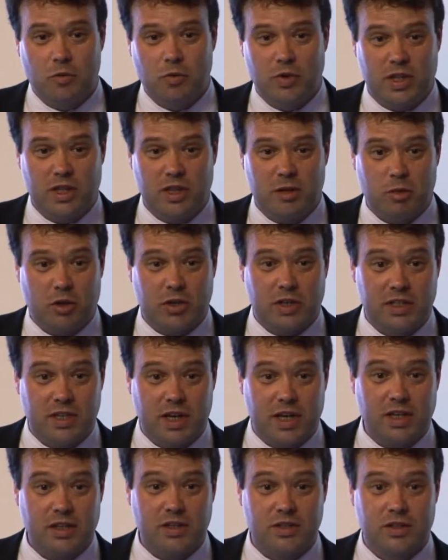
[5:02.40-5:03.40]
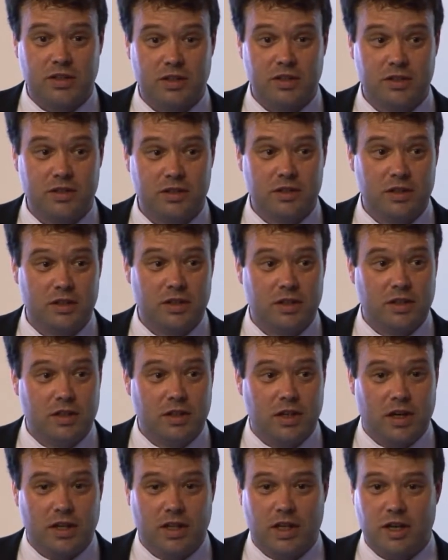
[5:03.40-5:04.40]
within the body text,
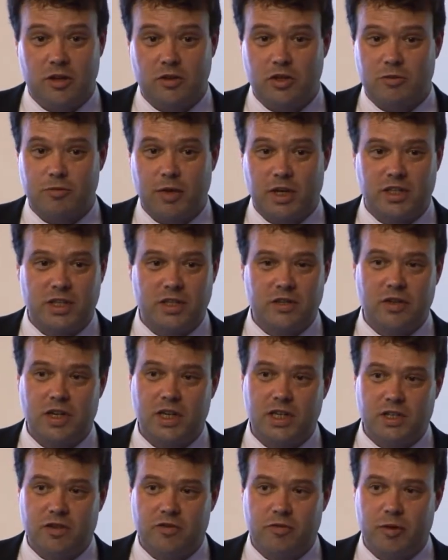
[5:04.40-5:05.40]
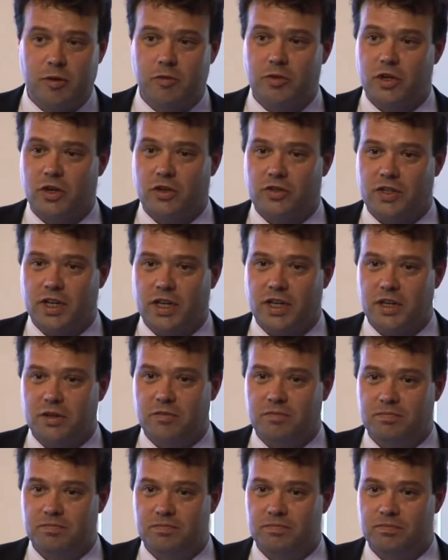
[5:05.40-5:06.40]
and then it just makes it easier for people to contact you.
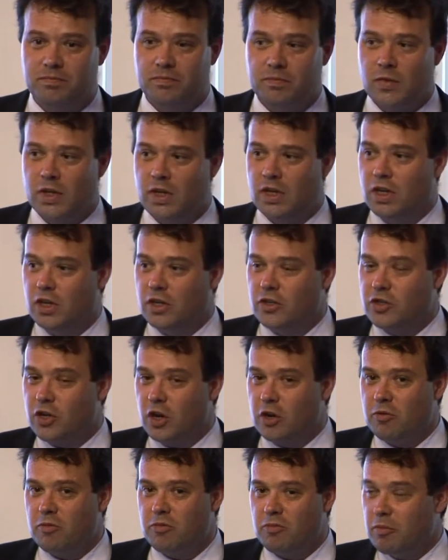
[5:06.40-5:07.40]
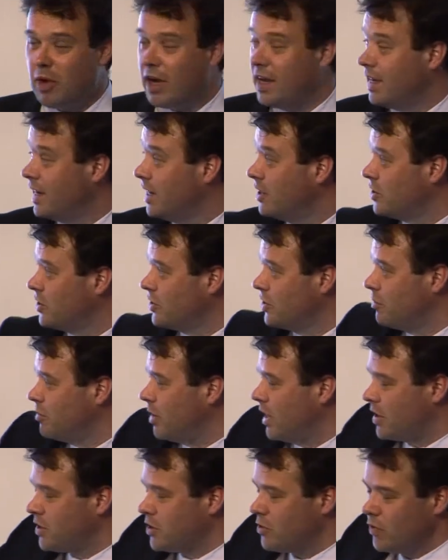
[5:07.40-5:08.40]
Don't make it so
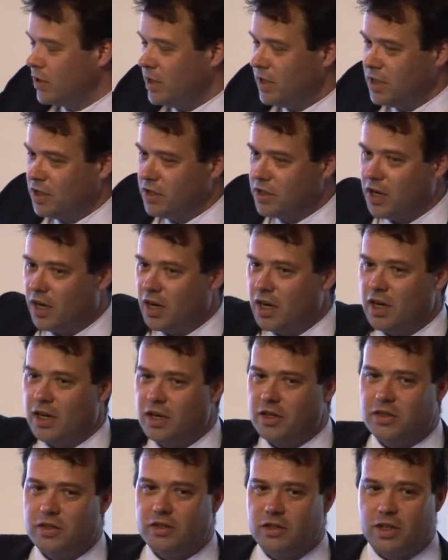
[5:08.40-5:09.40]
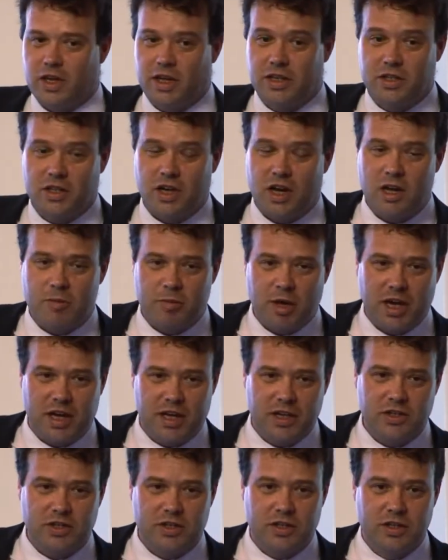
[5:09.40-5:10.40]
somebody has to read the entire
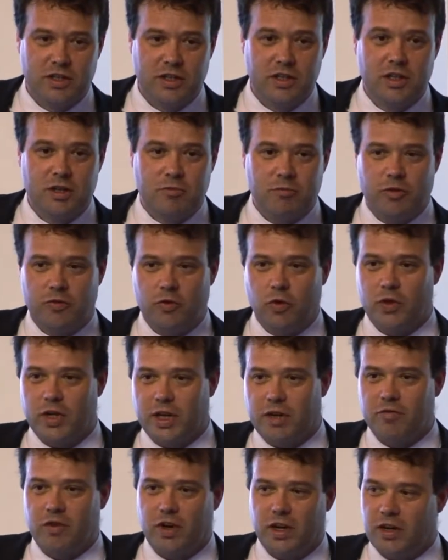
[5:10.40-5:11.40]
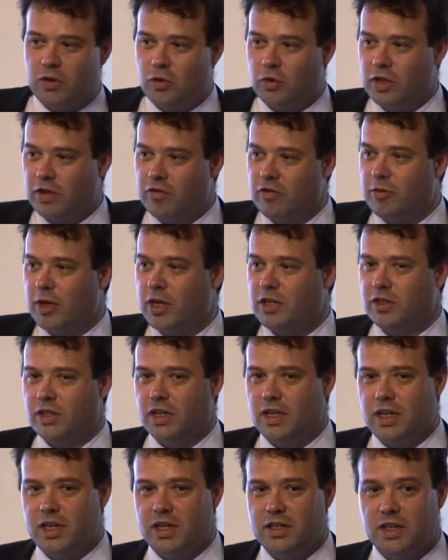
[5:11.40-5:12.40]
page before they can find out all the information
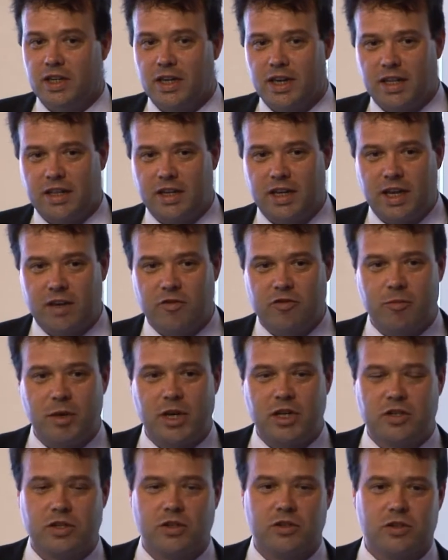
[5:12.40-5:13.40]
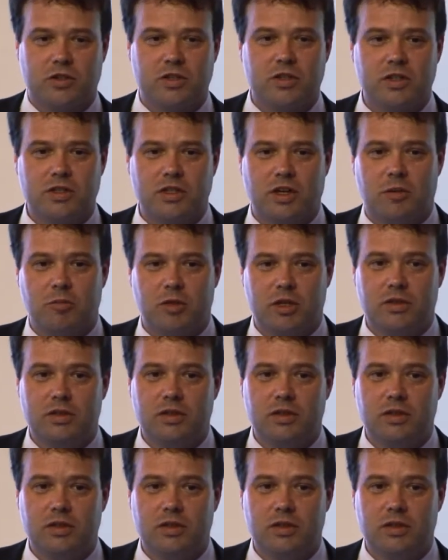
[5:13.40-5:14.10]
they need. Get the key information across at the top.